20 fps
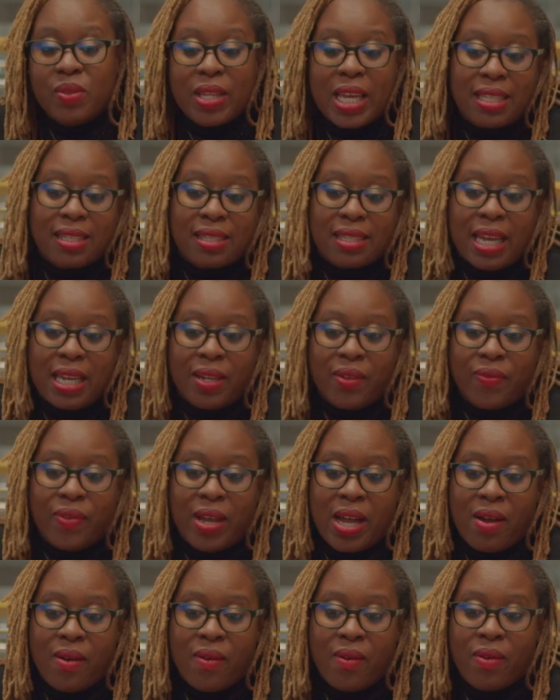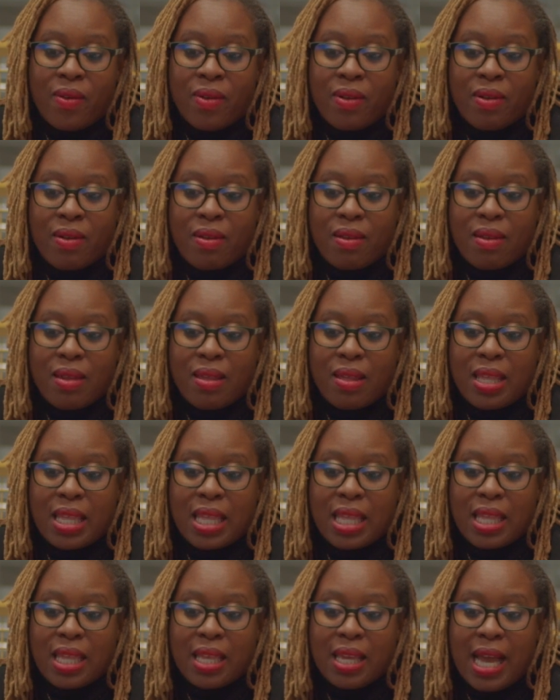that's kind of how
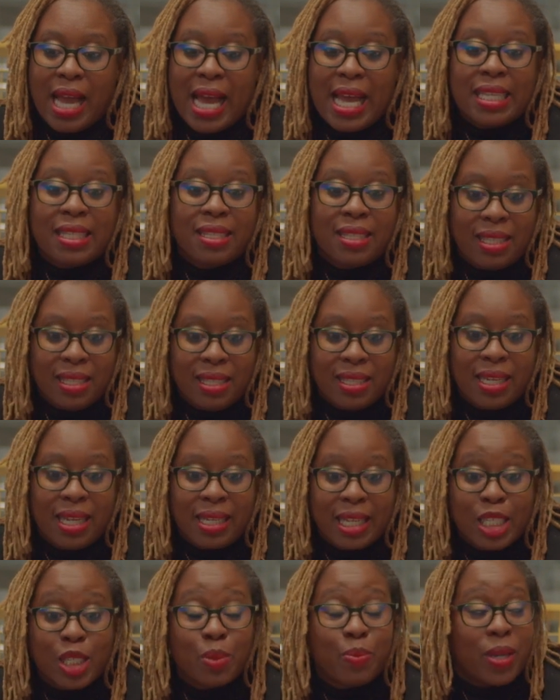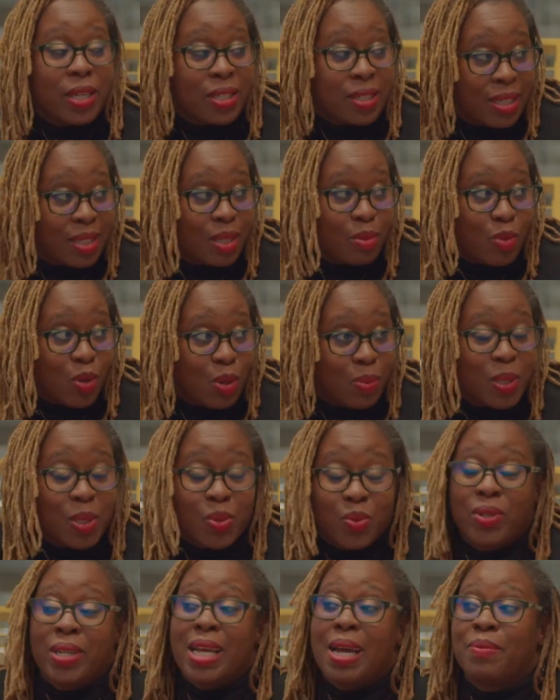I see that, especially in the
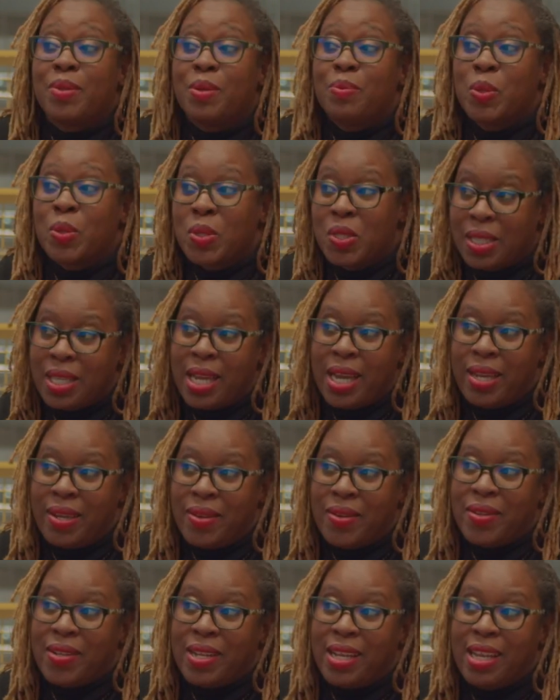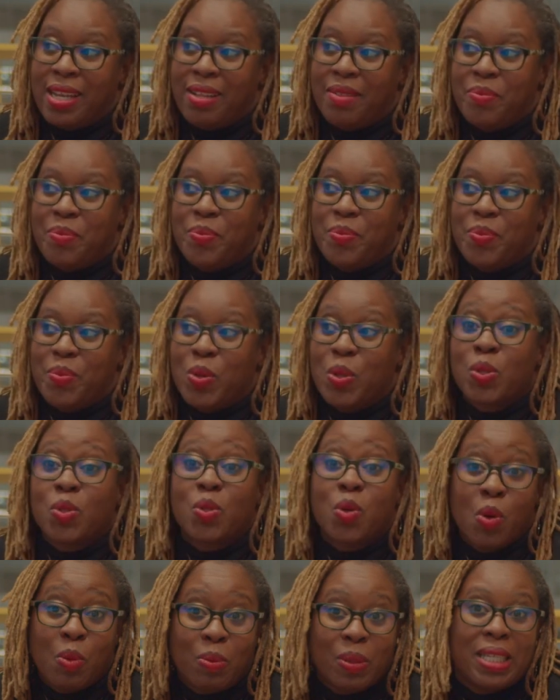moments when I'm the most tired and most
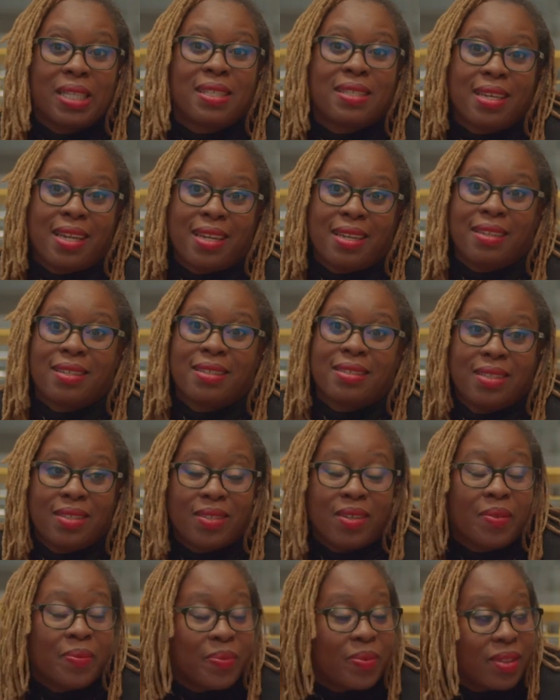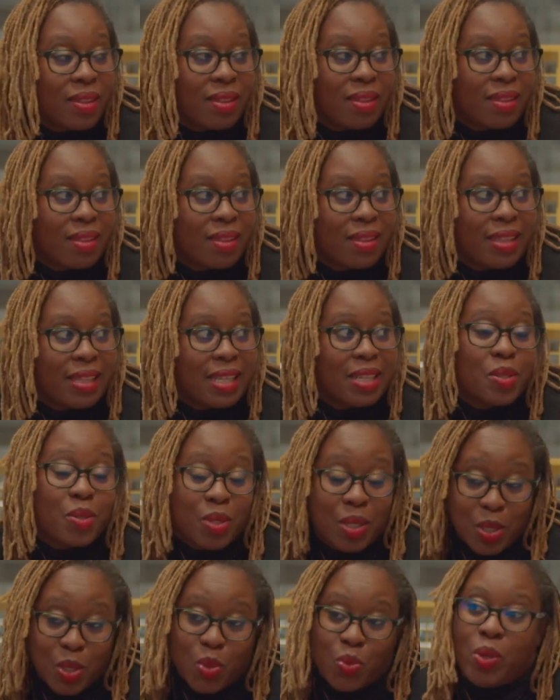hopeless. This
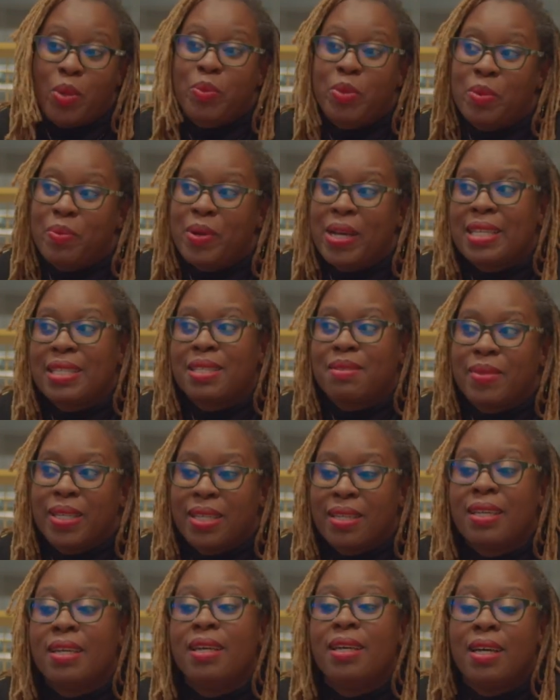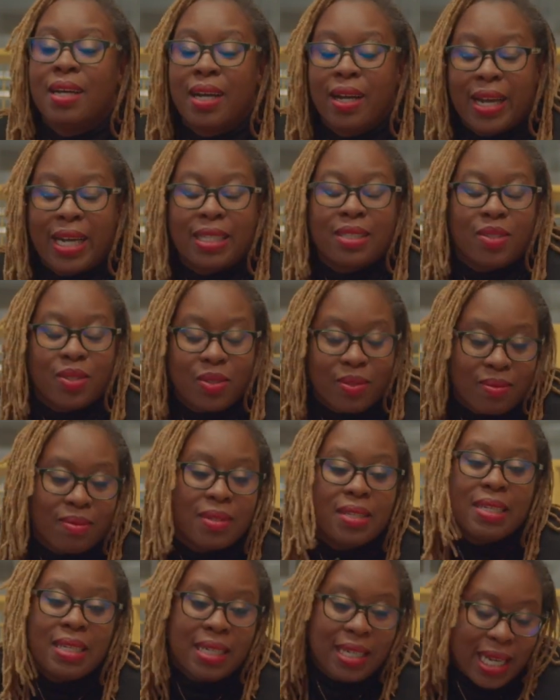is what reminds me. All right,
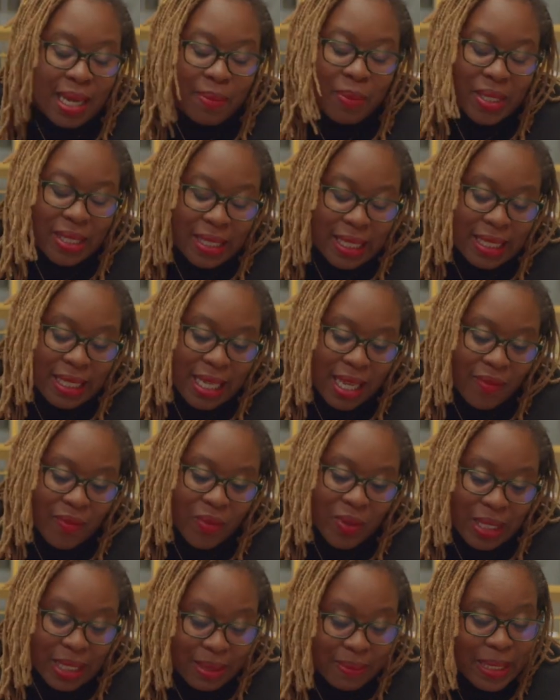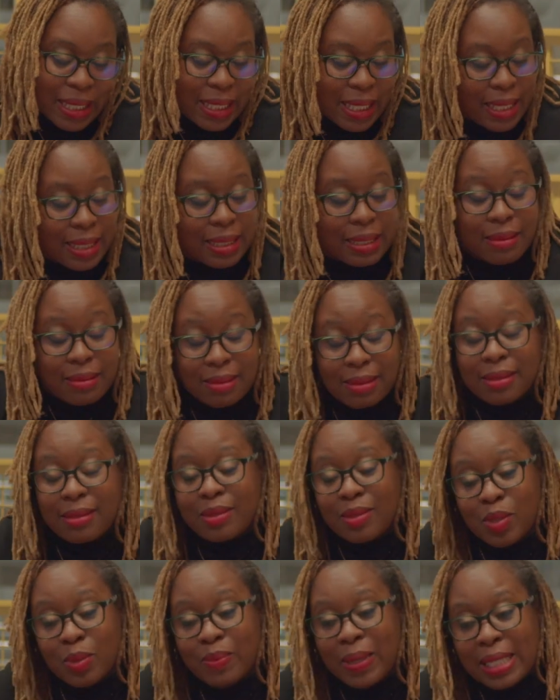I'm gonna sit down for a little bit. I'll
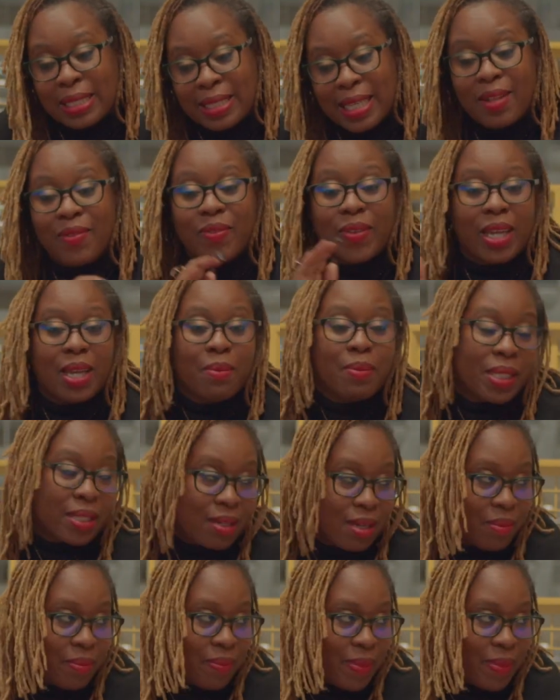do my self-care, but come